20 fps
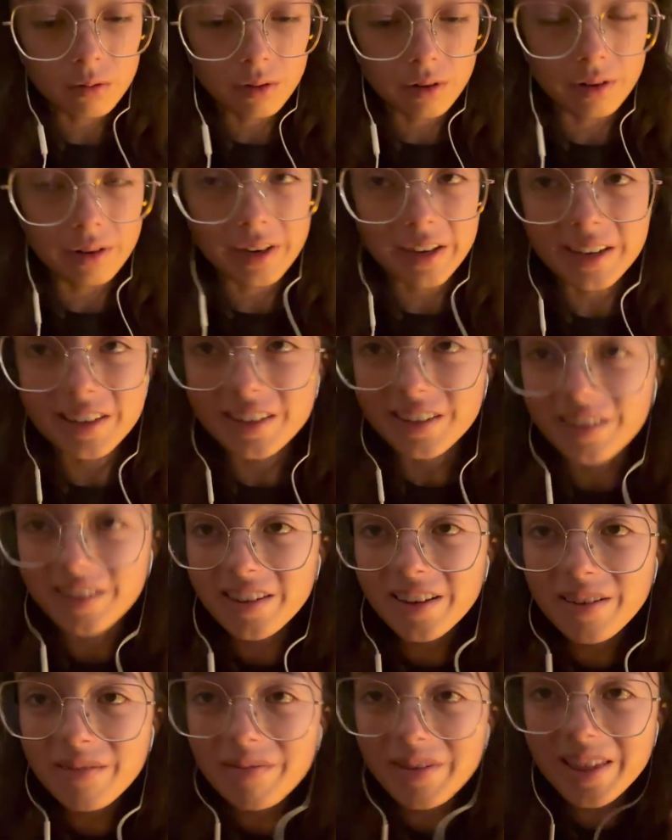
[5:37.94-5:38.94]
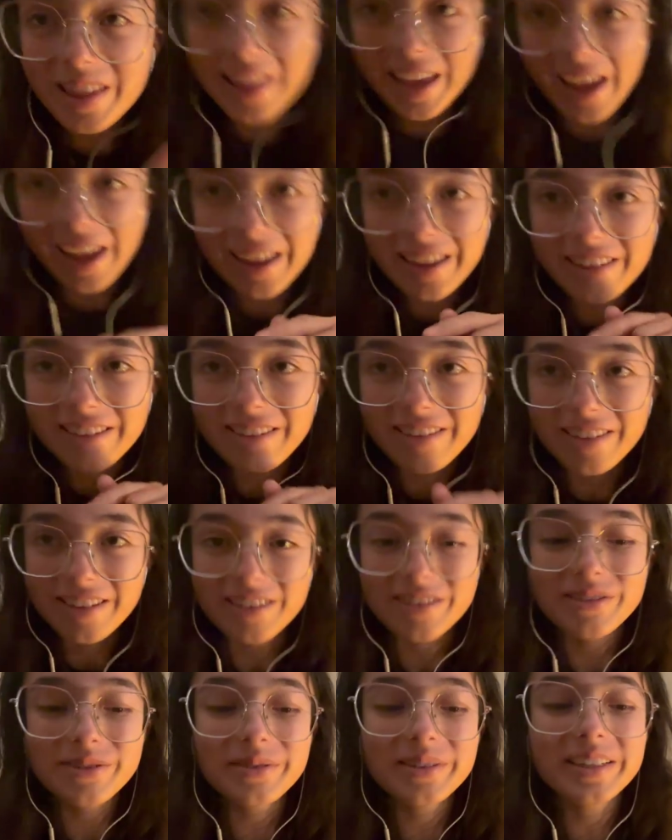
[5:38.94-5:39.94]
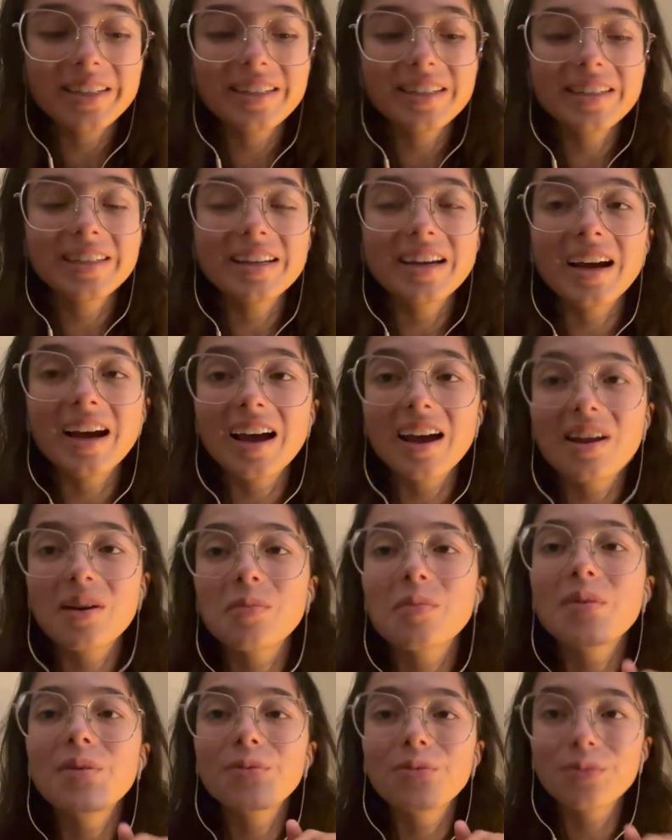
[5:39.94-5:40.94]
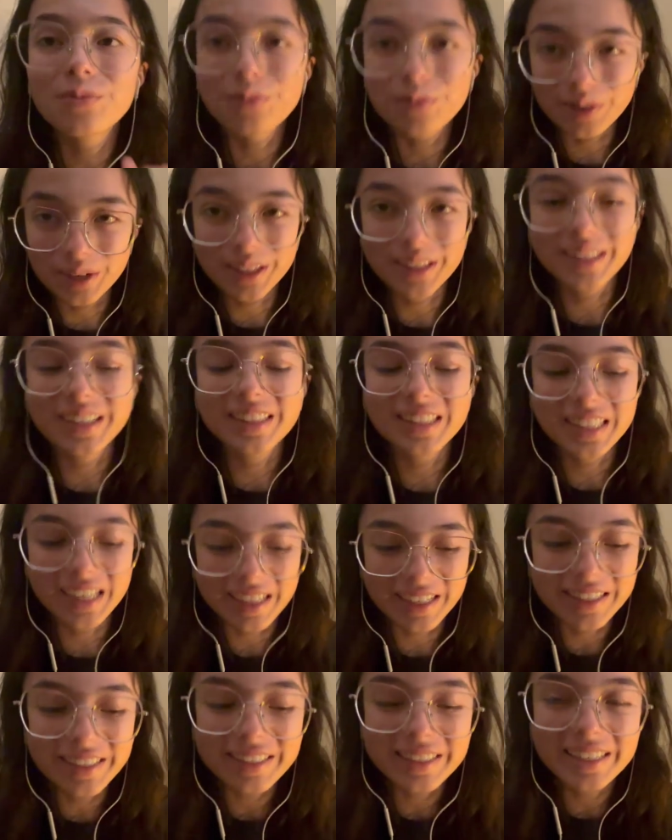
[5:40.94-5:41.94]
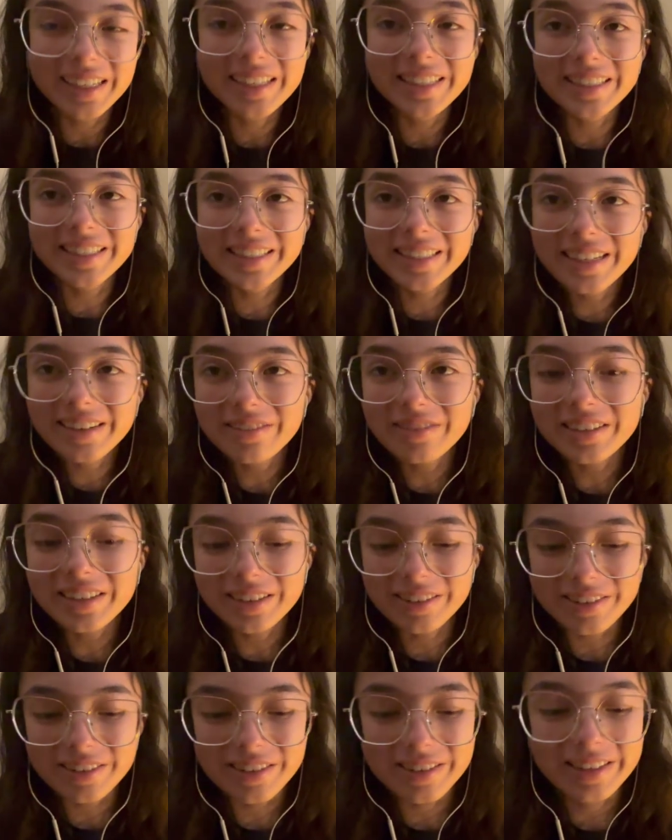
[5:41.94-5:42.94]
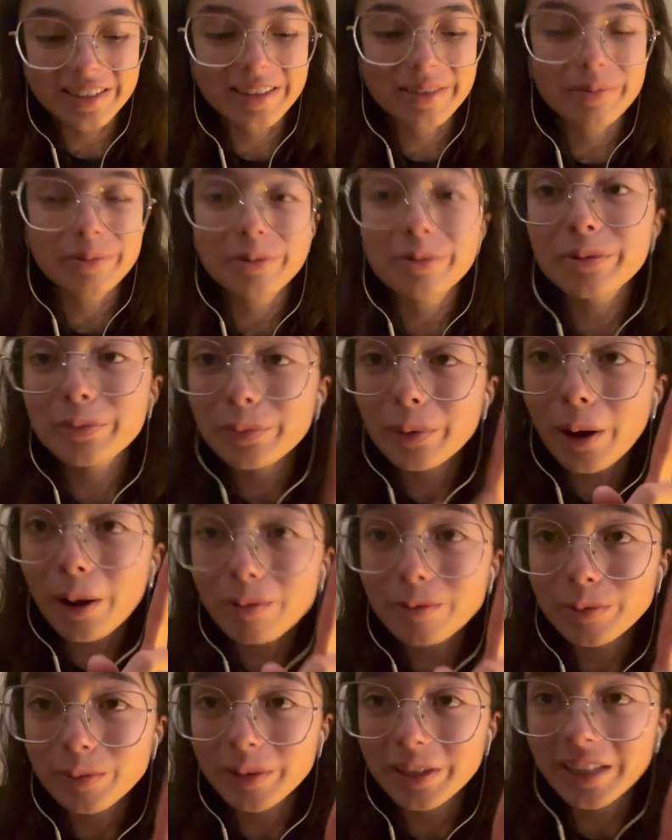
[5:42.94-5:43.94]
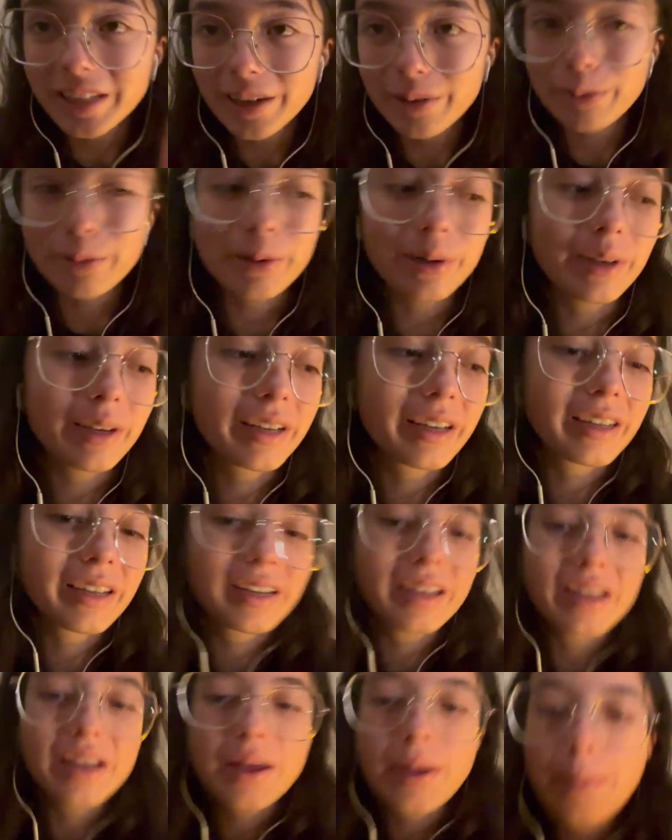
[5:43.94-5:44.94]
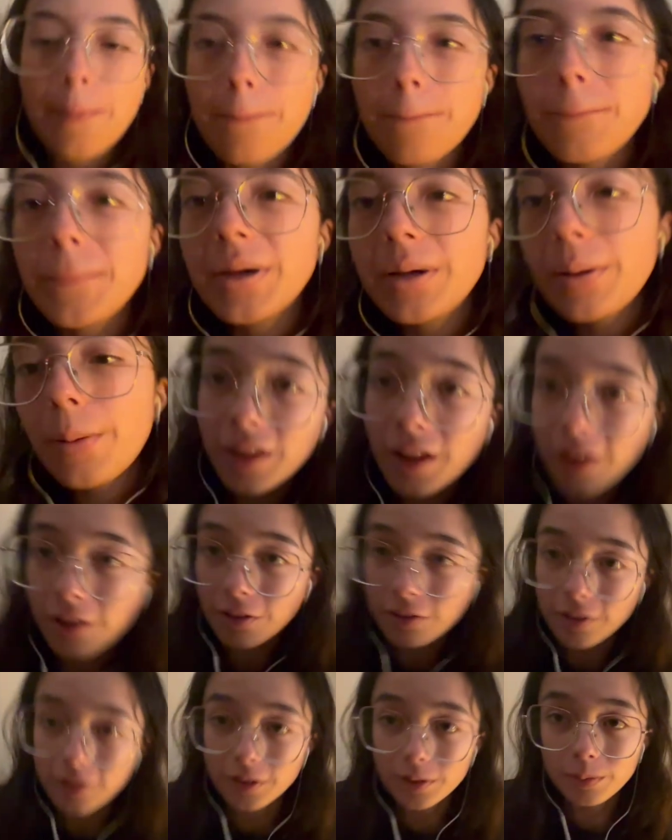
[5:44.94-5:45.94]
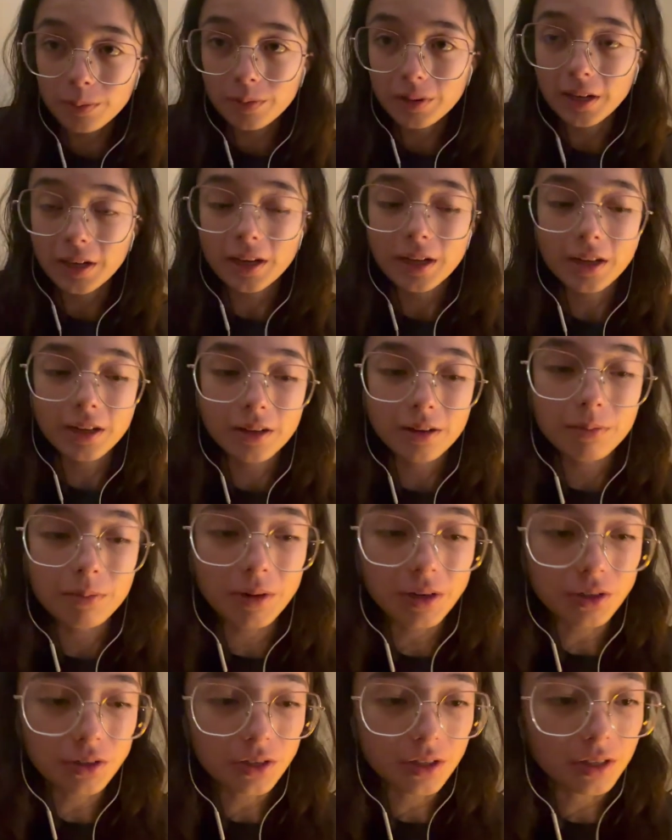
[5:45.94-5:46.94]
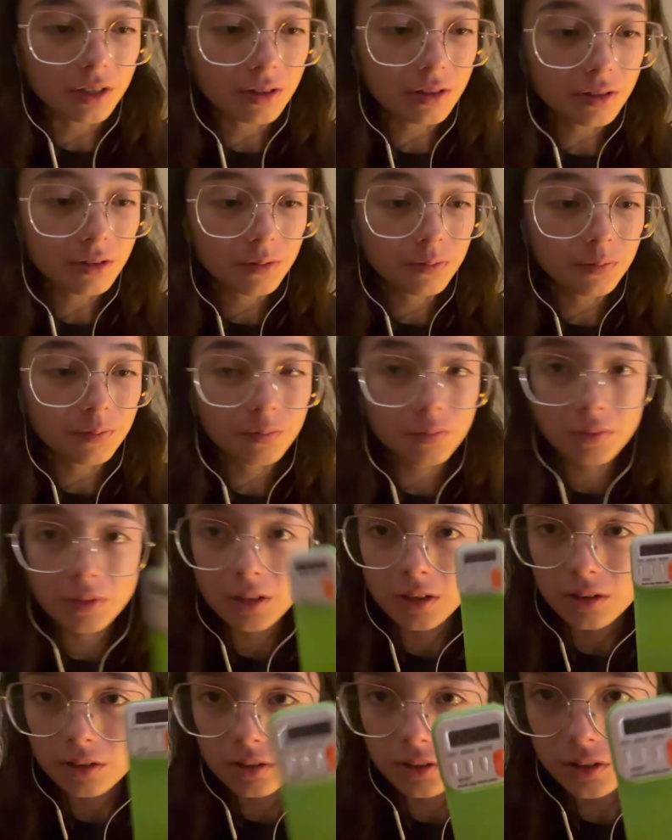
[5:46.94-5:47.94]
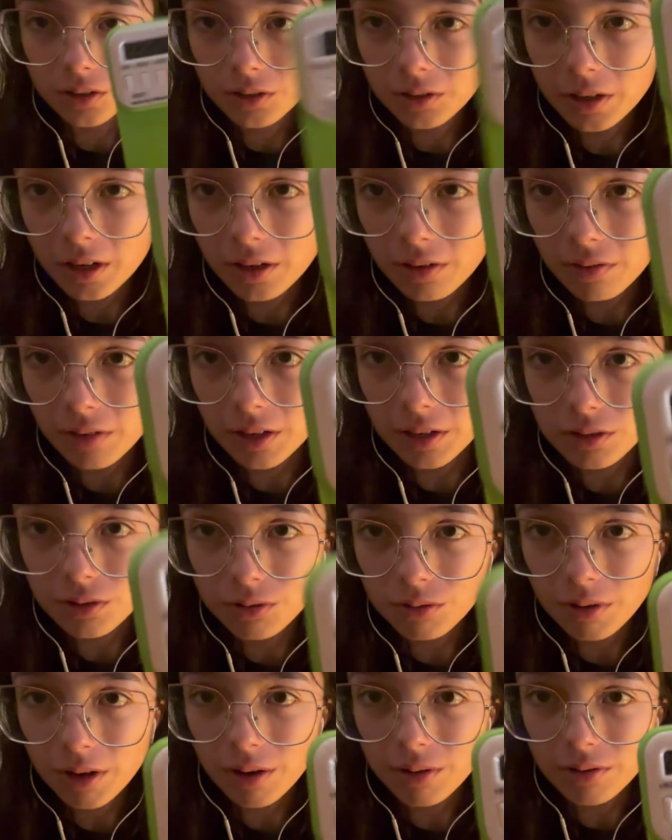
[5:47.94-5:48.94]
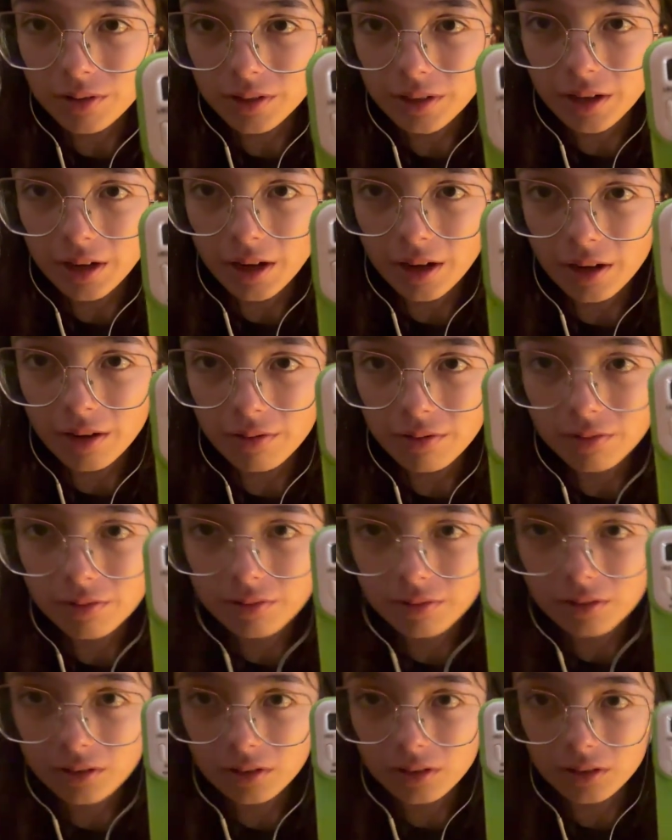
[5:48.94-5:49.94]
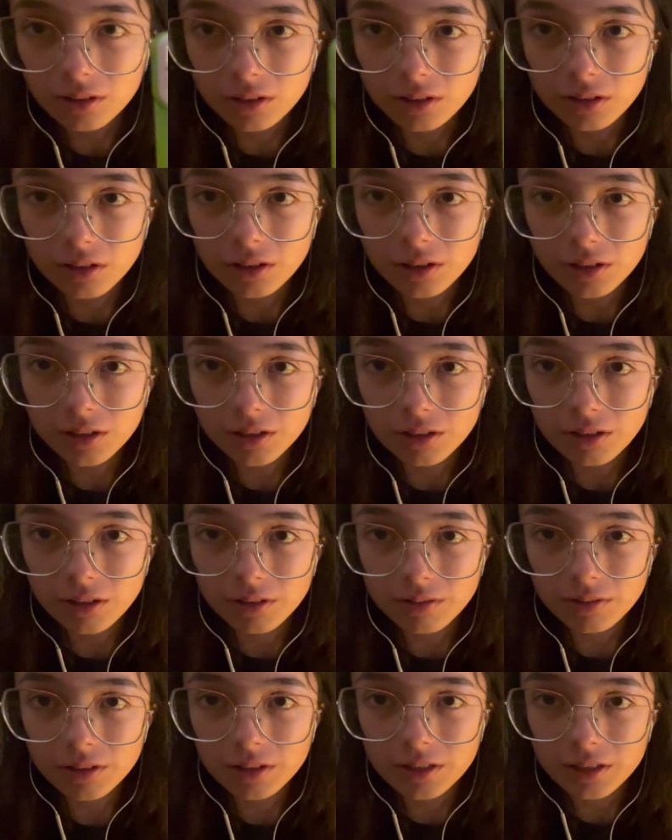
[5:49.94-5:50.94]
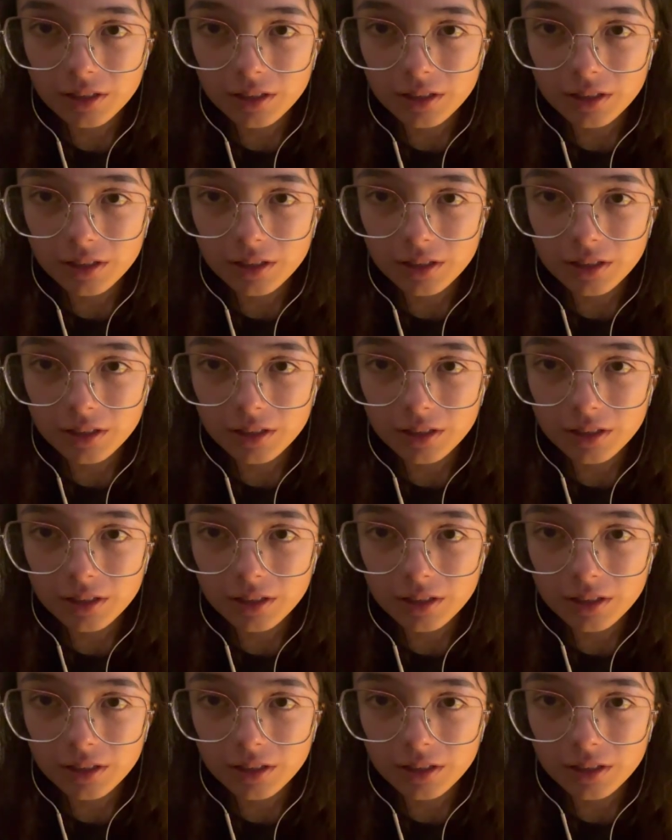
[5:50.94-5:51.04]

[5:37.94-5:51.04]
honest. Now that I'm sat and situated, I'm really tired. I just kind of want to go to sleep. It was probably that walk. But next up, like I had mentioned, still have like 2.5 hours on the clock. You can't really see